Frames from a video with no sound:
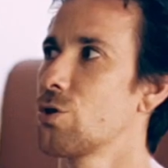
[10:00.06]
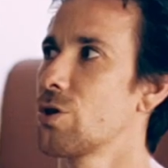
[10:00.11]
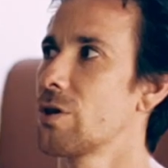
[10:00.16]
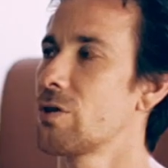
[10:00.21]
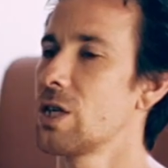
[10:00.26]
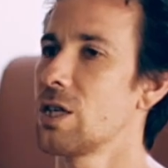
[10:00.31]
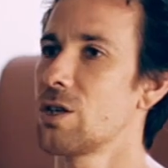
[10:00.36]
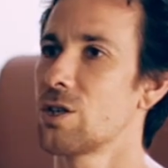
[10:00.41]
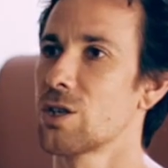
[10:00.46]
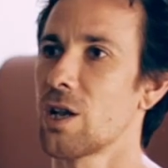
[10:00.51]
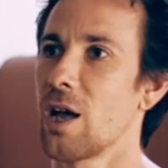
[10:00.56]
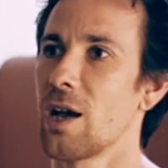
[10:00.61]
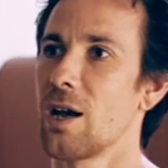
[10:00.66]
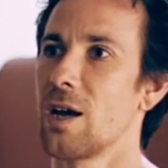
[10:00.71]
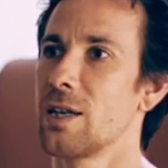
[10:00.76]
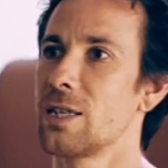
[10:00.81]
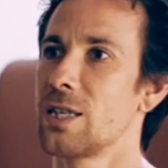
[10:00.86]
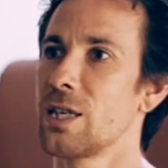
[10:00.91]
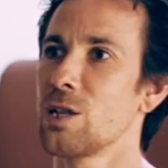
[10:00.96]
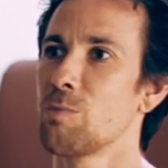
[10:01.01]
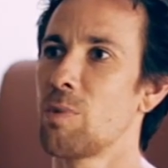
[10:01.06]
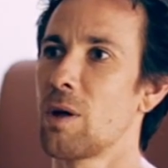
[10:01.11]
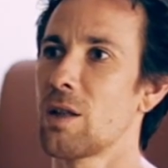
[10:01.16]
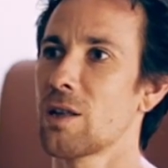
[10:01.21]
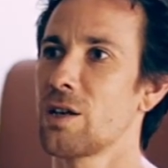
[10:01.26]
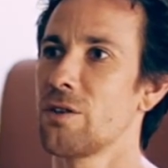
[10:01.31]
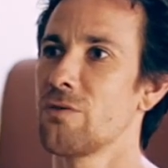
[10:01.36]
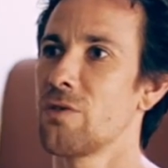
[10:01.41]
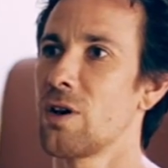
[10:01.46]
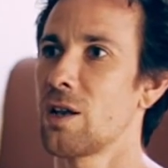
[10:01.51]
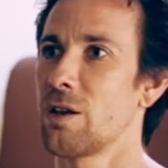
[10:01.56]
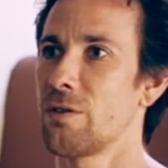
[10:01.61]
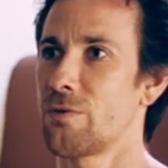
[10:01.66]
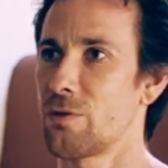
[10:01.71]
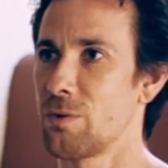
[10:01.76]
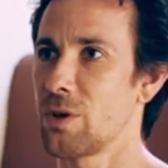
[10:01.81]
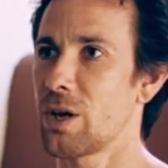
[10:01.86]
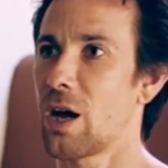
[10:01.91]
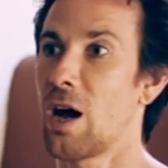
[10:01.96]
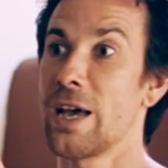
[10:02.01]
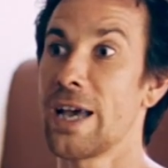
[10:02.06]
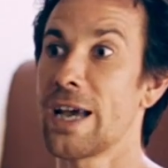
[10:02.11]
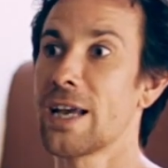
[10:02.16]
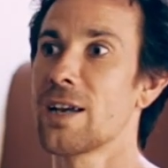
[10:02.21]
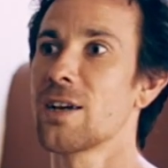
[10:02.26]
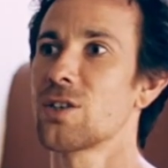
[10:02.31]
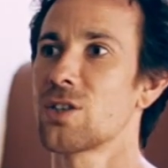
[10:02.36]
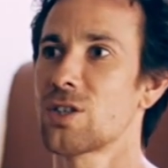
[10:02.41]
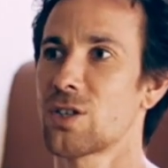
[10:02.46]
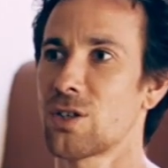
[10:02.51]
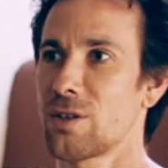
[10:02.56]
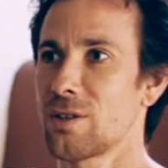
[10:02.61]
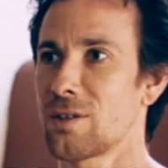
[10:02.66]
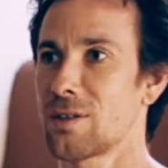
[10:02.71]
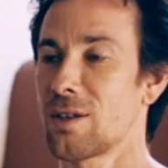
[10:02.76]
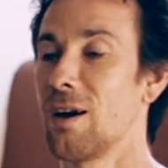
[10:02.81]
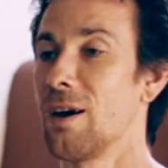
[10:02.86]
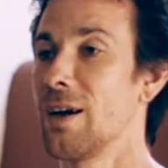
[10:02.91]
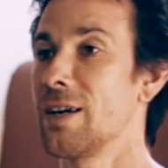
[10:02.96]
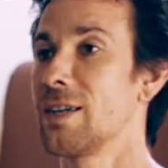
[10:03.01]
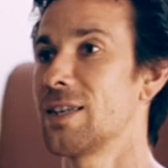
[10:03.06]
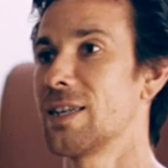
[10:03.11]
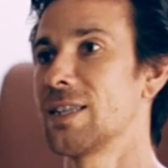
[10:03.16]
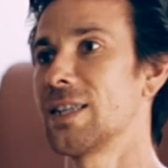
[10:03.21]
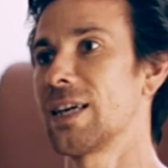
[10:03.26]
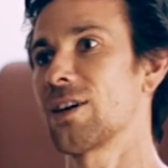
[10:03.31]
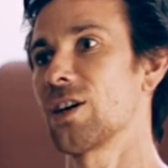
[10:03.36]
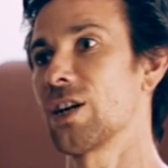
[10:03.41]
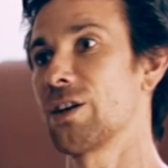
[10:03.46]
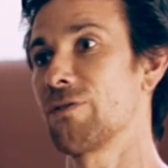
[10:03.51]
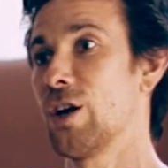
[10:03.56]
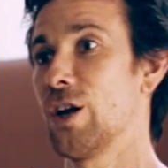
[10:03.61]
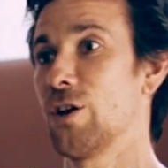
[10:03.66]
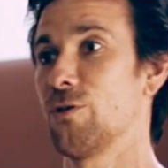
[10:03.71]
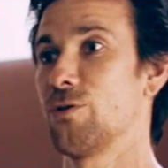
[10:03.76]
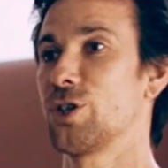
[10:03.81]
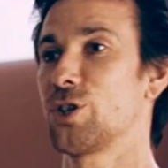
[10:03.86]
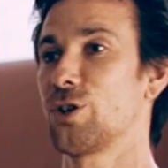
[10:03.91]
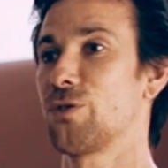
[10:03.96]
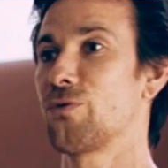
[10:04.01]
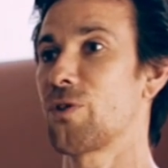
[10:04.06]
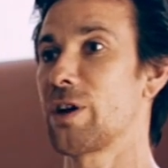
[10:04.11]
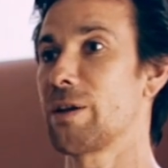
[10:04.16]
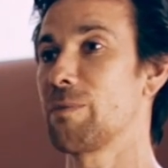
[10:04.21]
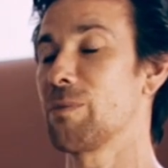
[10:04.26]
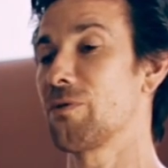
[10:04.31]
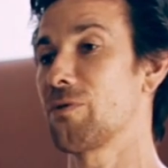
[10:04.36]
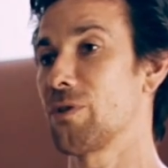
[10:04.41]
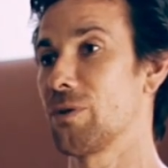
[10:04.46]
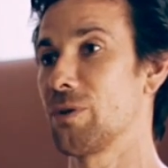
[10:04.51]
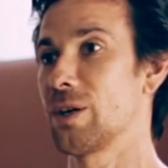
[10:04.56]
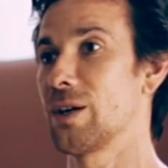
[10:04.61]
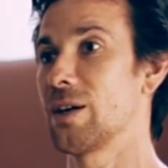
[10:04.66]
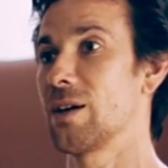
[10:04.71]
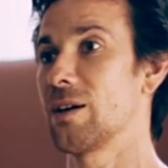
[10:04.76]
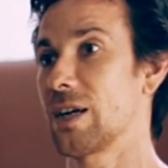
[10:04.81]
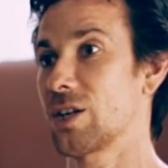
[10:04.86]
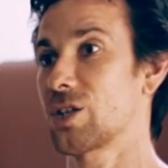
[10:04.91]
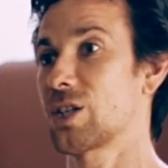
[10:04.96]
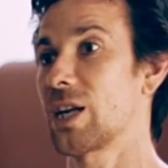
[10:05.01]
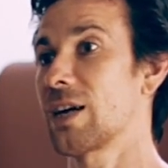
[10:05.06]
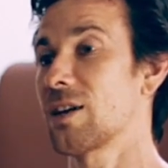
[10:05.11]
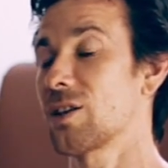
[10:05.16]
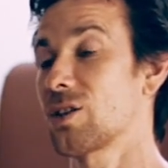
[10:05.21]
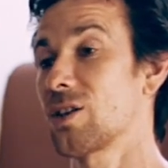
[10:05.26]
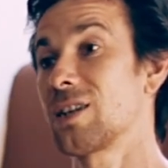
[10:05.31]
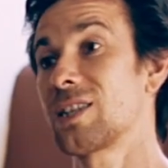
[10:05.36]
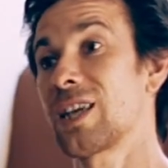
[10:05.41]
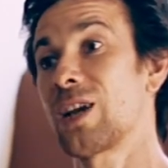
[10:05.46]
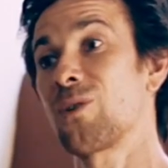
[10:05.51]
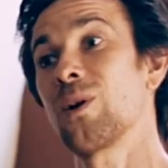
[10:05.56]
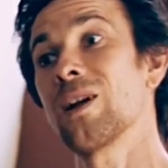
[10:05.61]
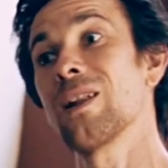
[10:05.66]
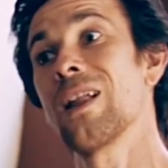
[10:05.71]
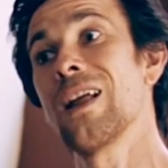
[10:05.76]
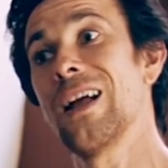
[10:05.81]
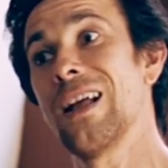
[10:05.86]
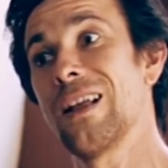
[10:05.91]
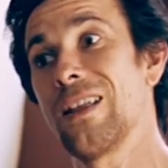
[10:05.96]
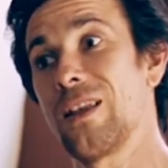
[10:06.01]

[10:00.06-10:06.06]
sort of teachers like Adil Palkivala from the Iyengar side, and then kind of Richard Freeman from the Ashtanga side, saying, well,